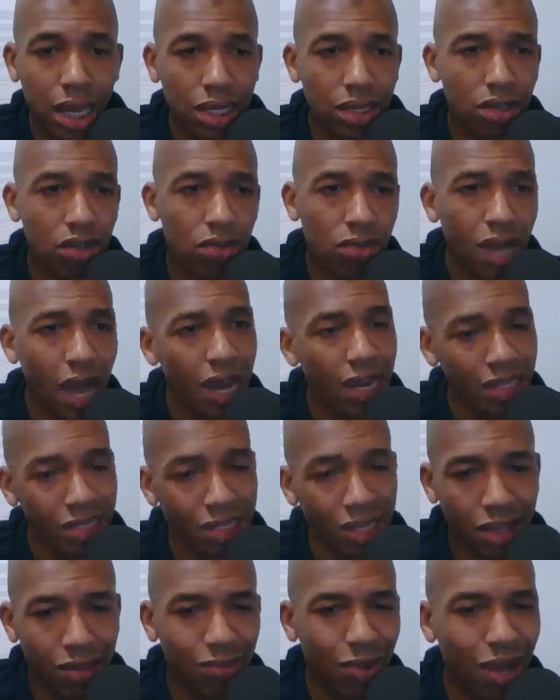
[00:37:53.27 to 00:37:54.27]
United
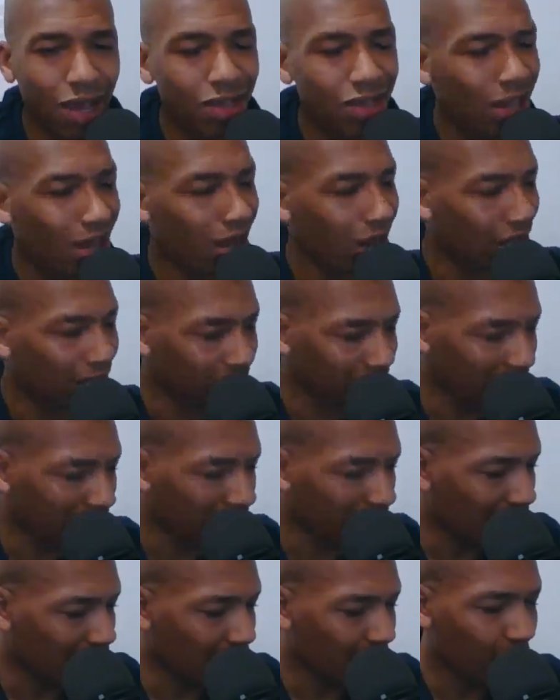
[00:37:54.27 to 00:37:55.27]
States. Why you can't understand
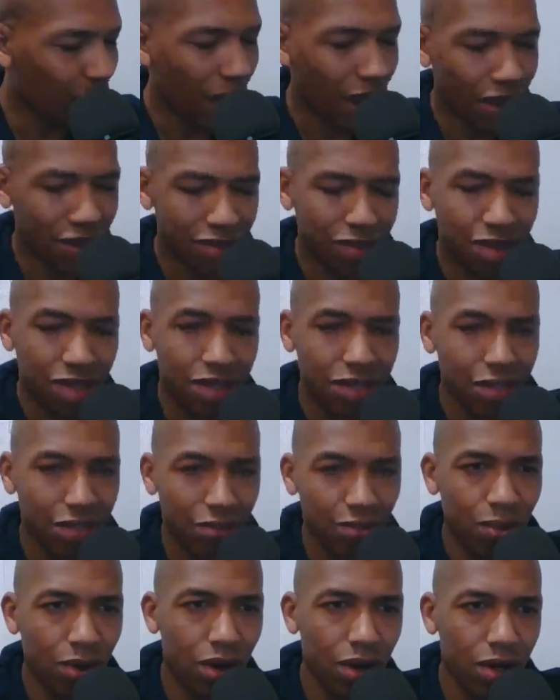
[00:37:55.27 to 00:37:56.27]
how these
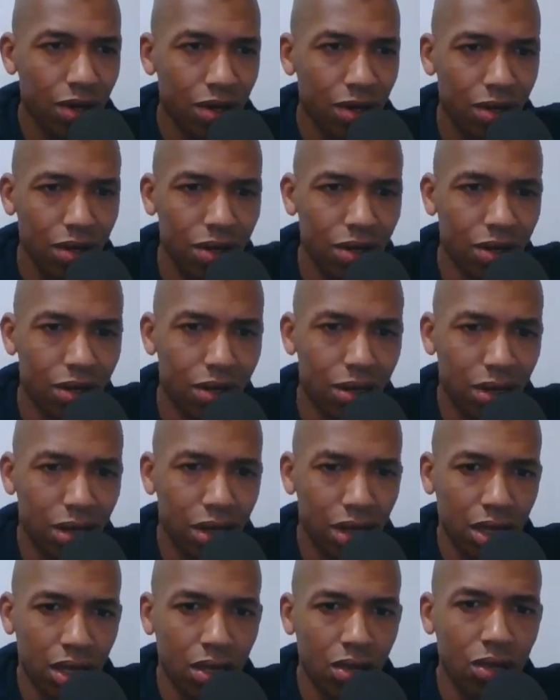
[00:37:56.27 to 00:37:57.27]
policies work.
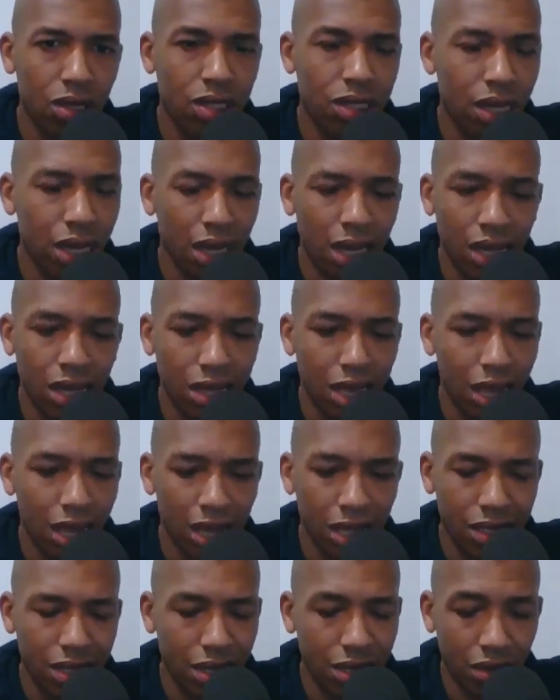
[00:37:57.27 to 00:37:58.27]
You're saying
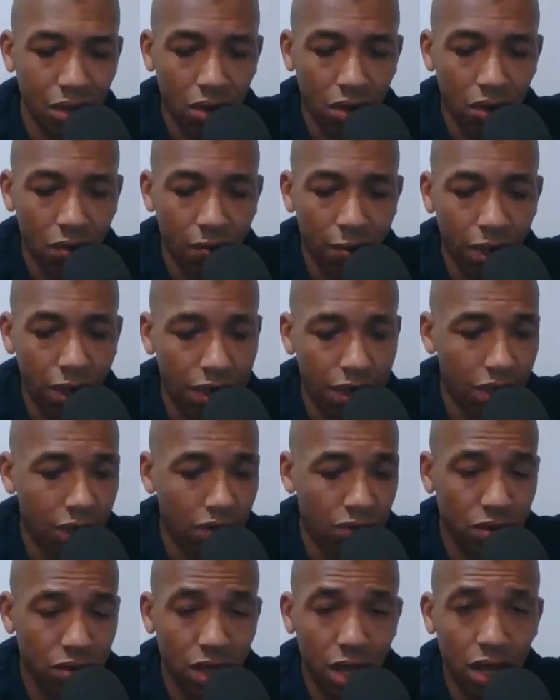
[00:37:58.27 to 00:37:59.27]
things that don't even make
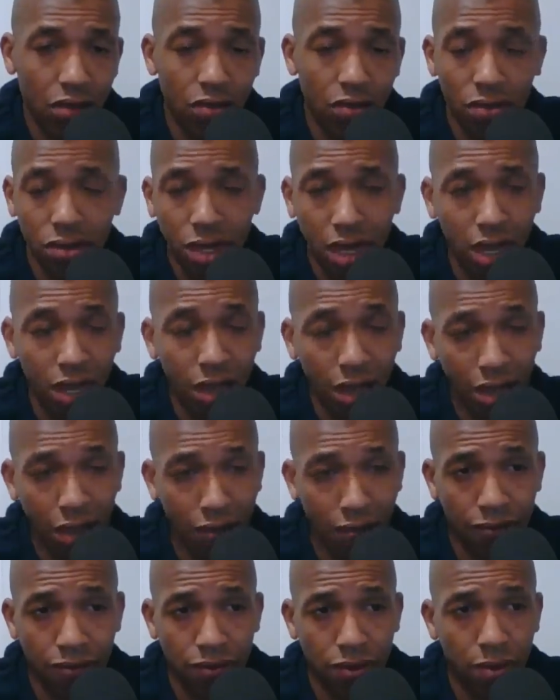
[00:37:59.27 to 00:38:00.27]
sense. Yeah, you did
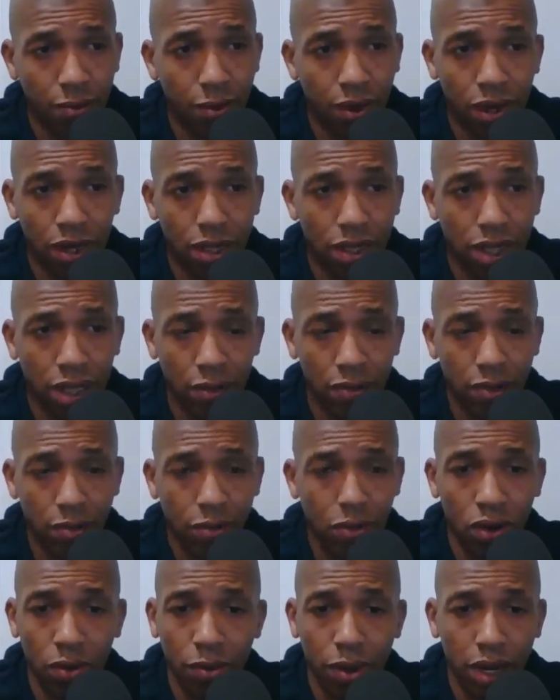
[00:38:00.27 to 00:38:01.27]
give the military
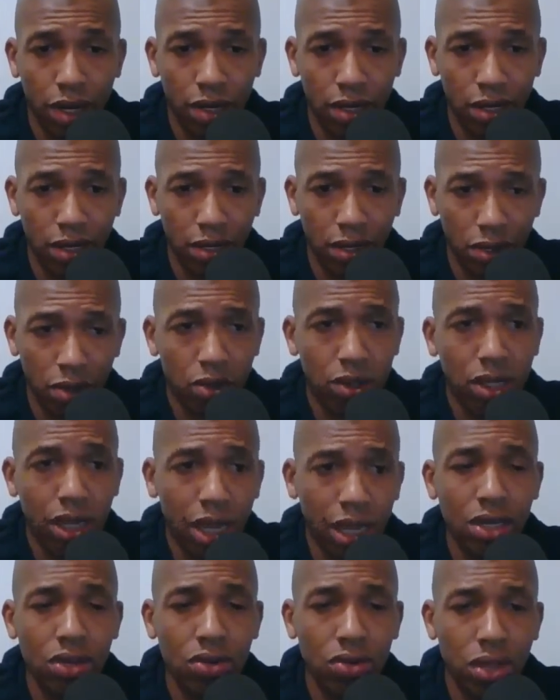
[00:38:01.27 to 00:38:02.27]
more money. You
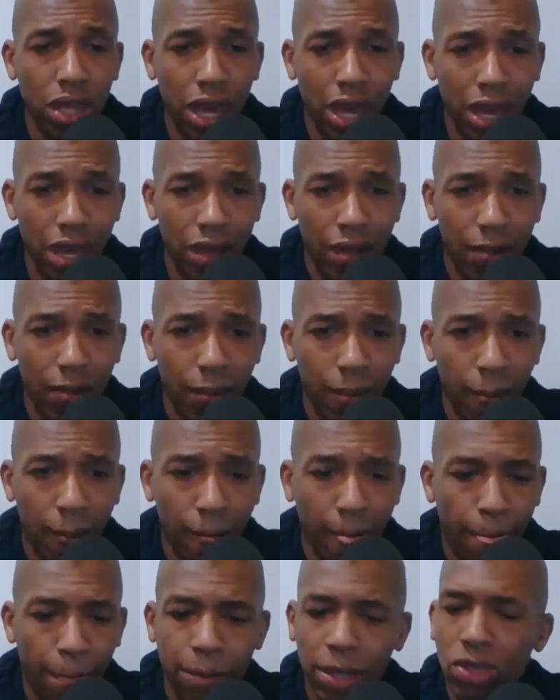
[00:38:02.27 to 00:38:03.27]
did do that,
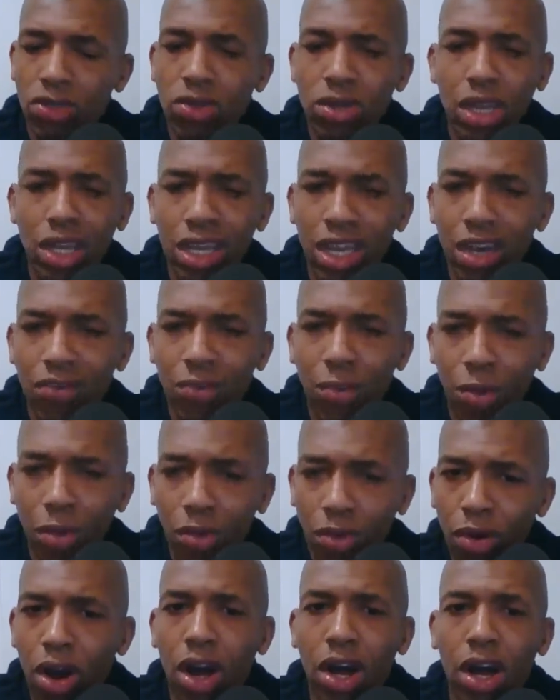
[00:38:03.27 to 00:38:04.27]
but you didn't give
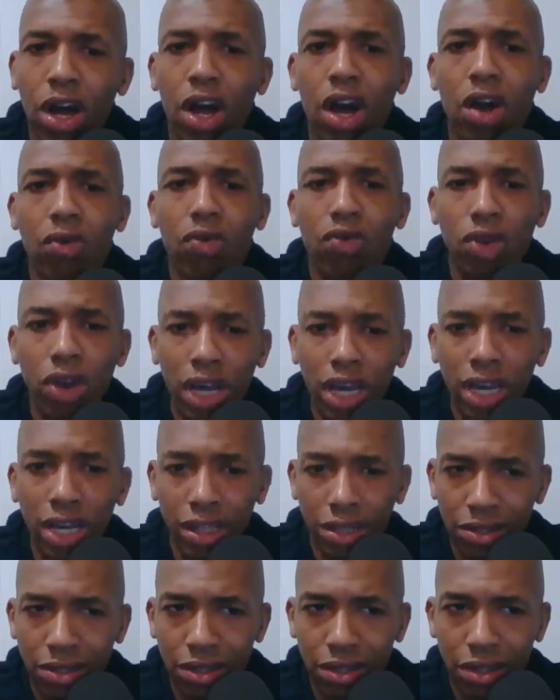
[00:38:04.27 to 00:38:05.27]
them a
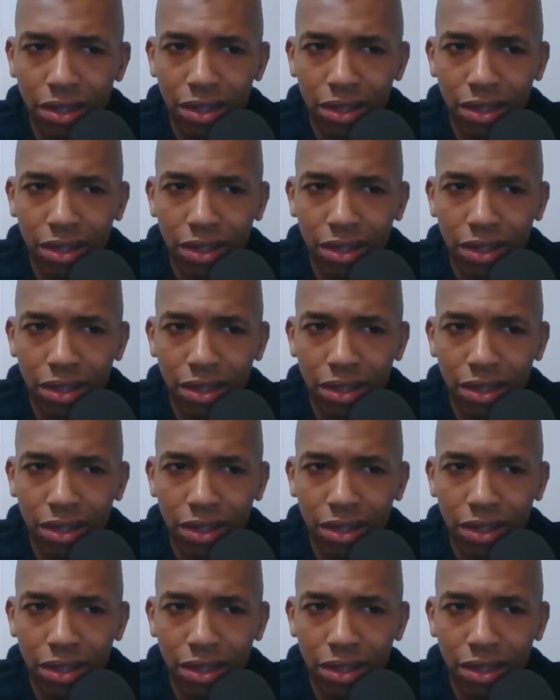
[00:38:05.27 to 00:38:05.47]
raise.